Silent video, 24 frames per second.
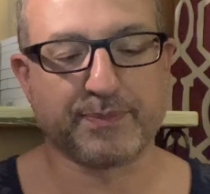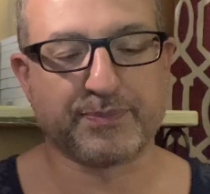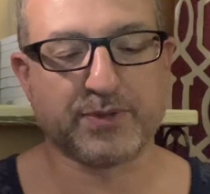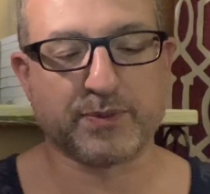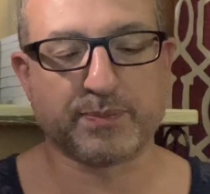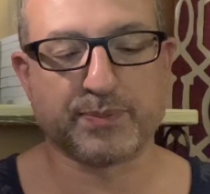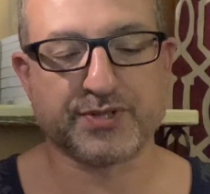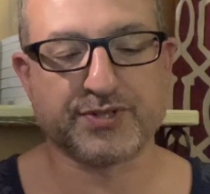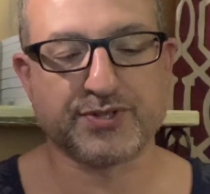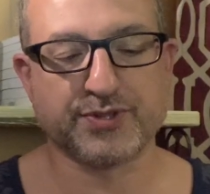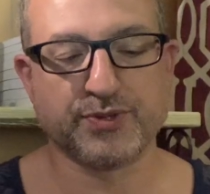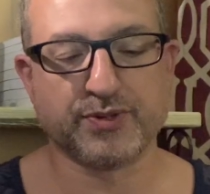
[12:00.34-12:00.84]
up their
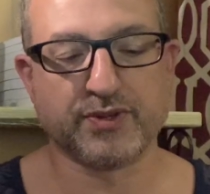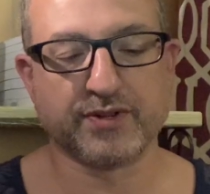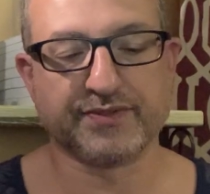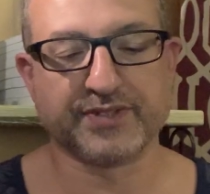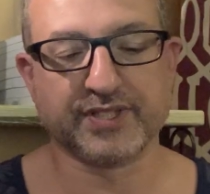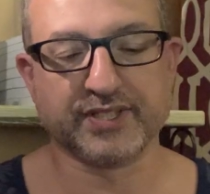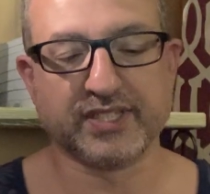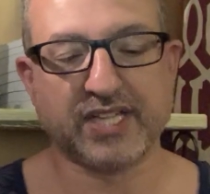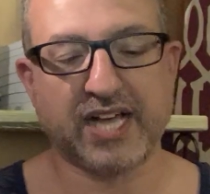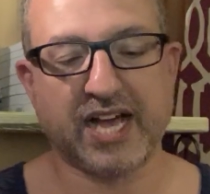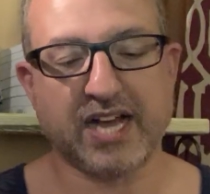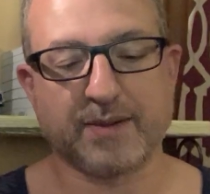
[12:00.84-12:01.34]
pursuit
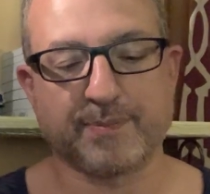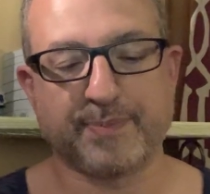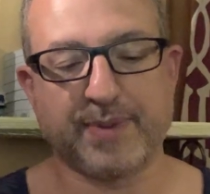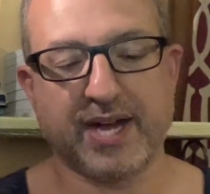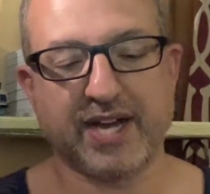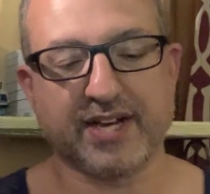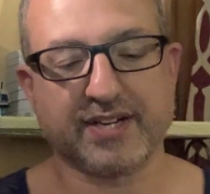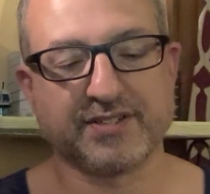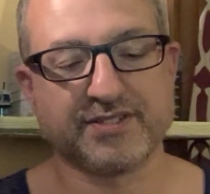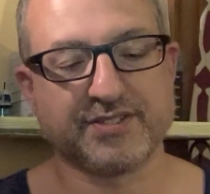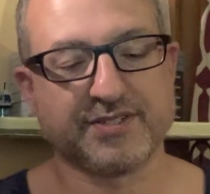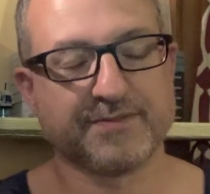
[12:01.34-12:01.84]
of the
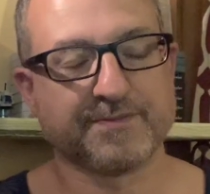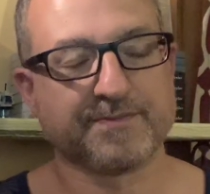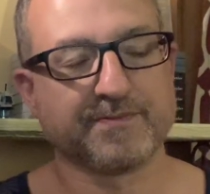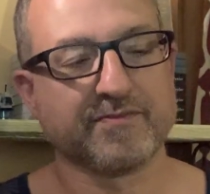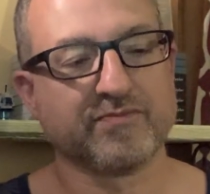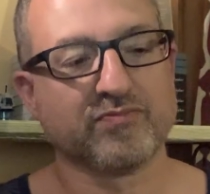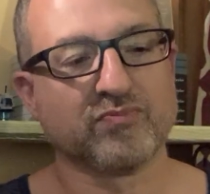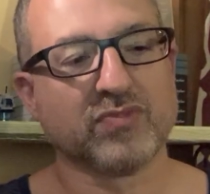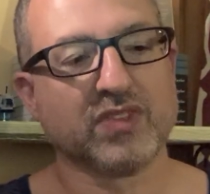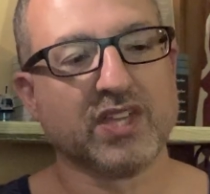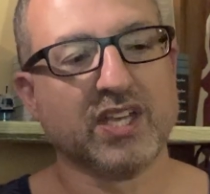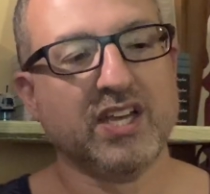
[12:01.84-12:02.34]
lockbox.
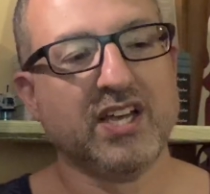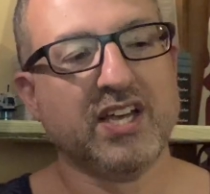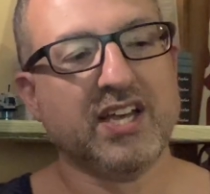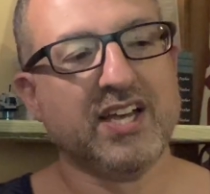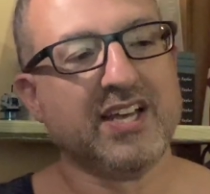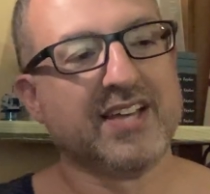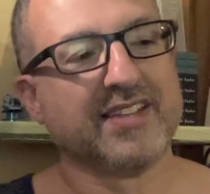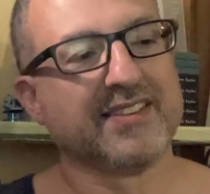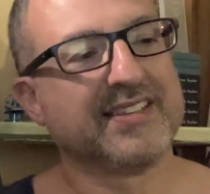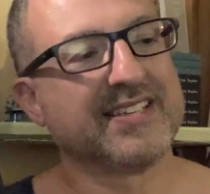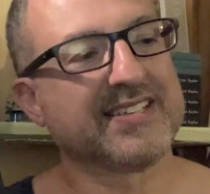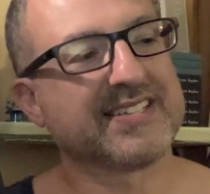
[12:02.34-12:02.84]

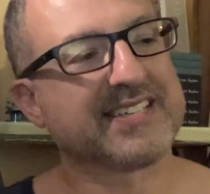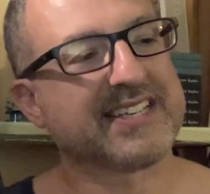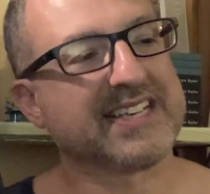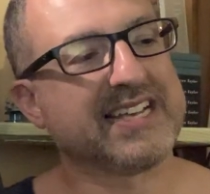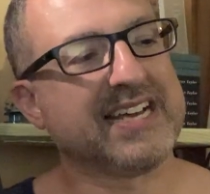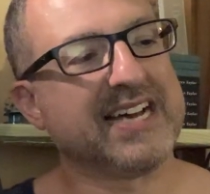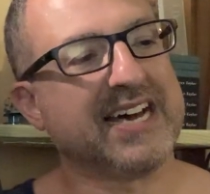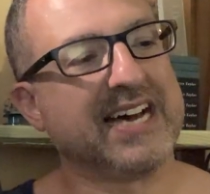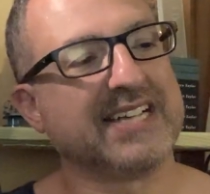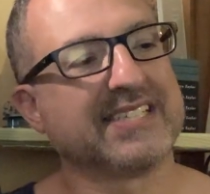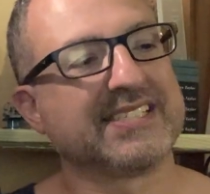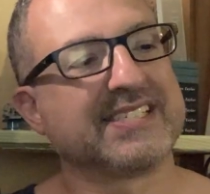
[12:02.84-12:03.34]
This
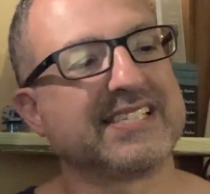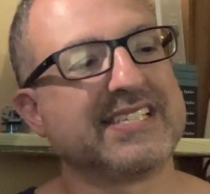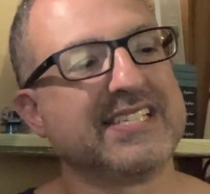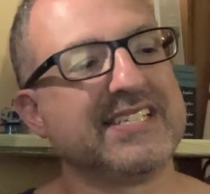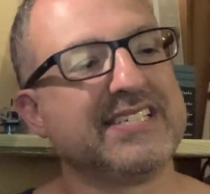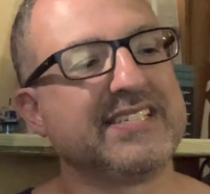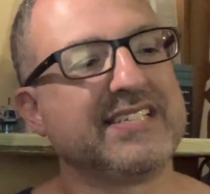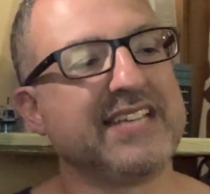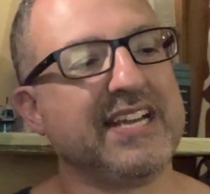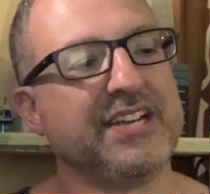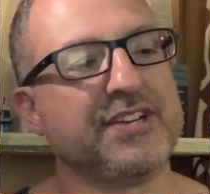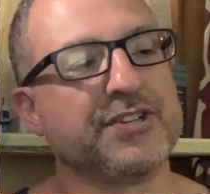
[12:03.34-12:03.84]

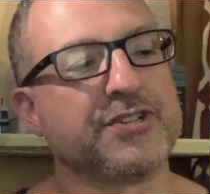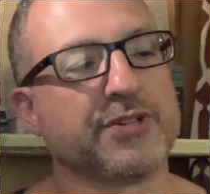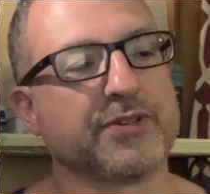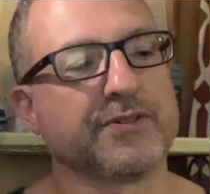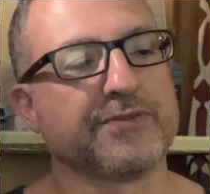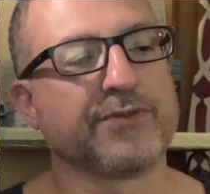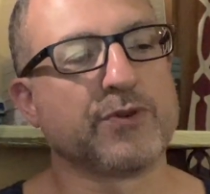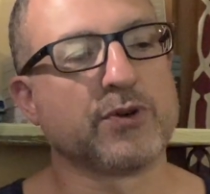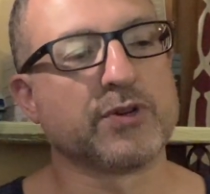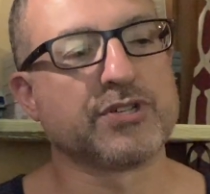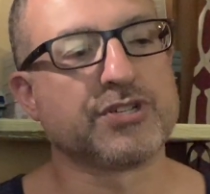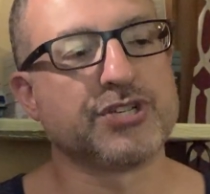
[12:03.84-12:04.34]
constant danger
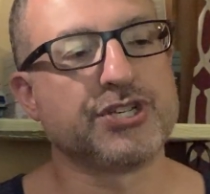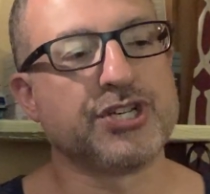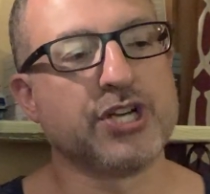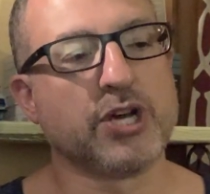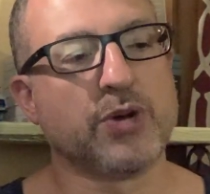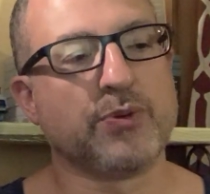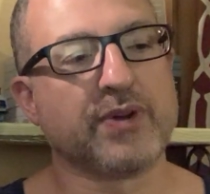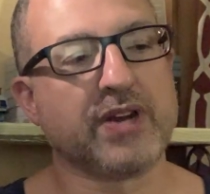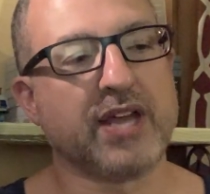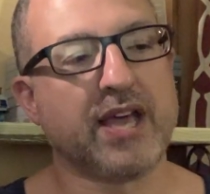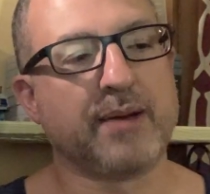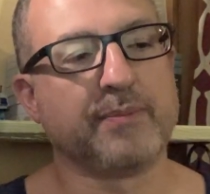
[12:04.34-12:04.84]
forced
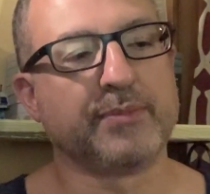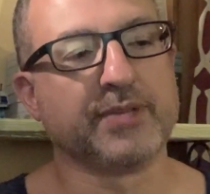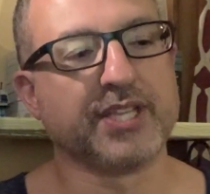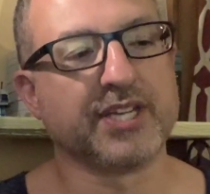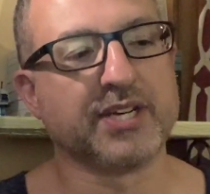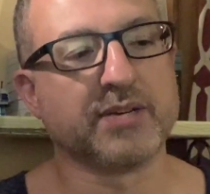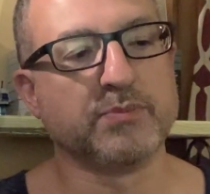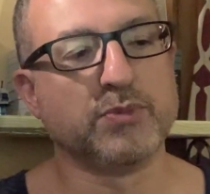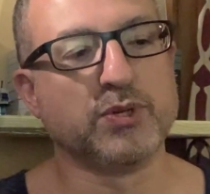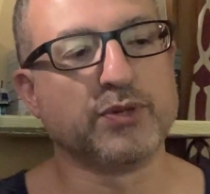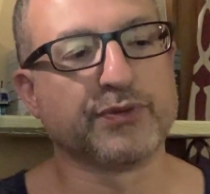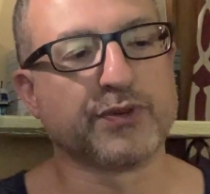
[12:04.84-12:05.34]
Joe and
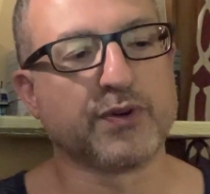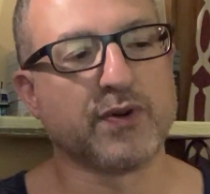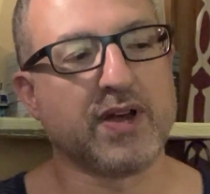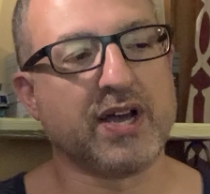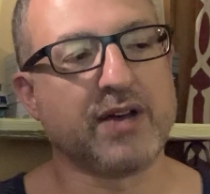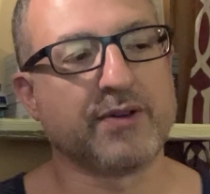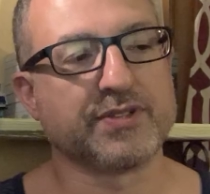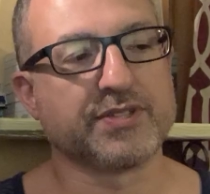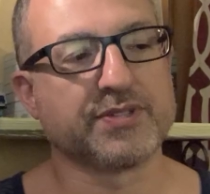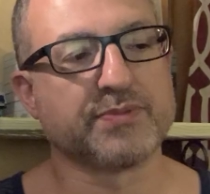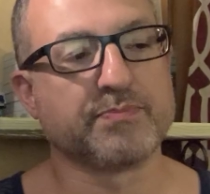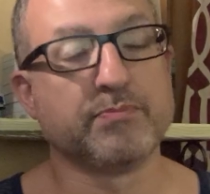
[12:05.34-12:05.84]
Emily to move
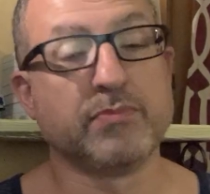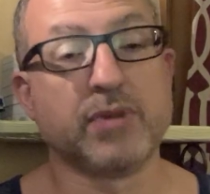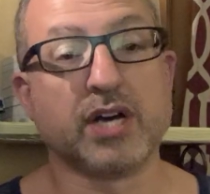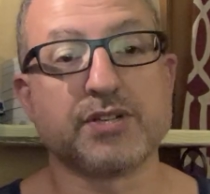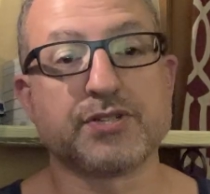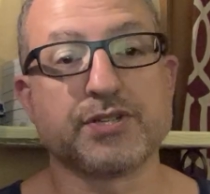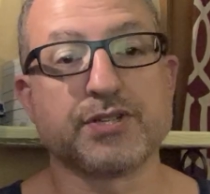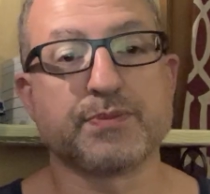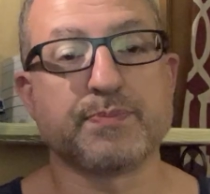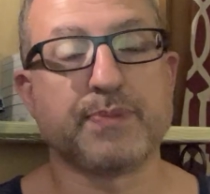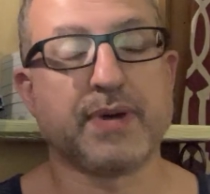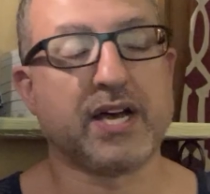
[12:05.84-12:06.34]
around as
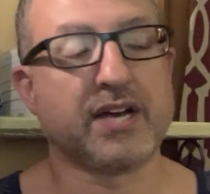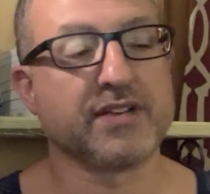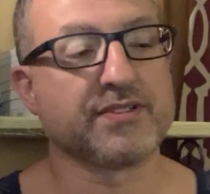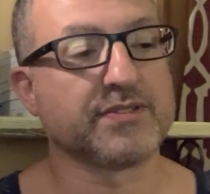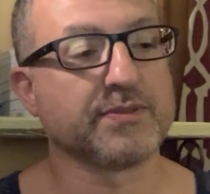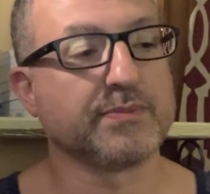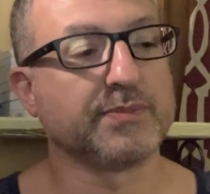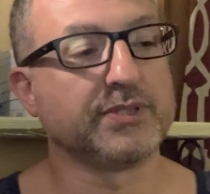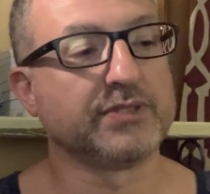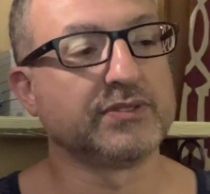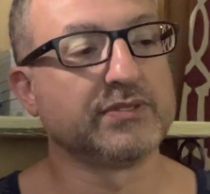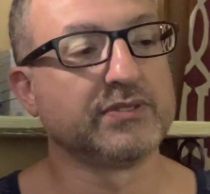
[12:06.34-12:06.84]
much as
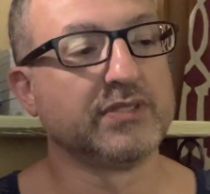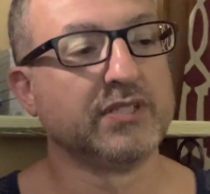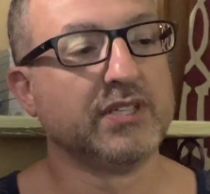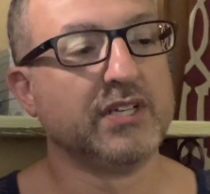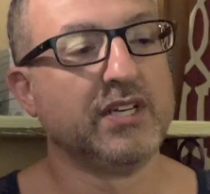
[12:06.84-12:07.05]
possible.